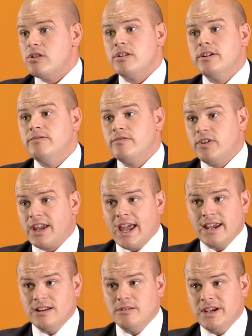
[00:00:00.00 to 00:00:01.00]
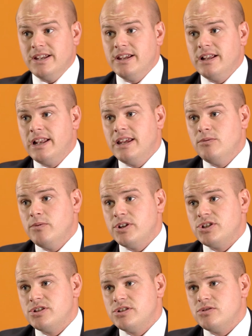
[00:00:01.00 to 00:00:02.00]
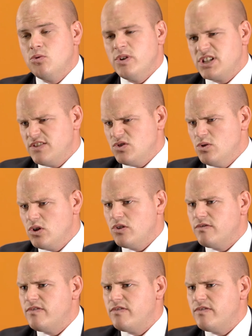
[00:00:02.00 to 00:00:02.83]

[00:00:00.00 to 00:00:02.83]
than for gain immediately, which always gives you a good